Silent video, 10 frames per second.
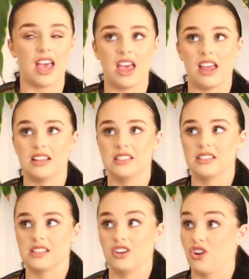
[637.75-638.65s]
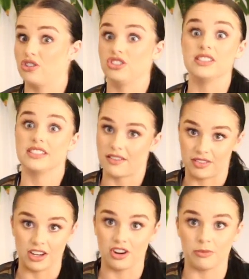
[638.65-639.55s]
And no, she's
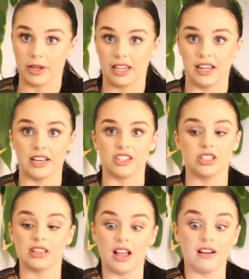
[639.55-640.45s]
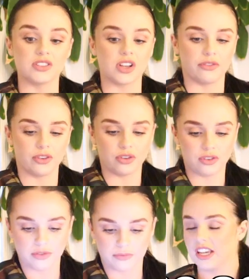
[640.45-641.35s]
definitely not a picky eater. She loves her
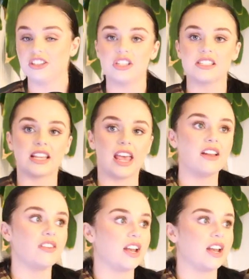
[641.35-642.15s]
food. Is she scared of